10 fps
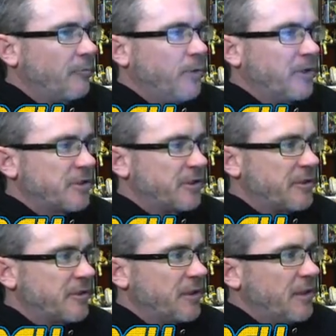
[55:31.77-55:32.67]

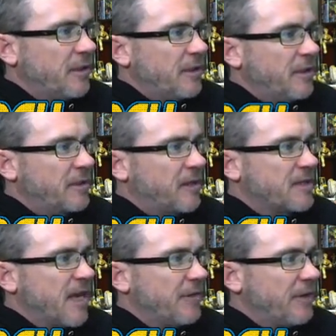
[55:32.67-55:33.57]
wishes it
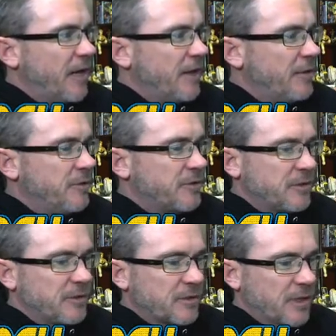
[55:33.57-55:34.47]
doesn't have a lot of uses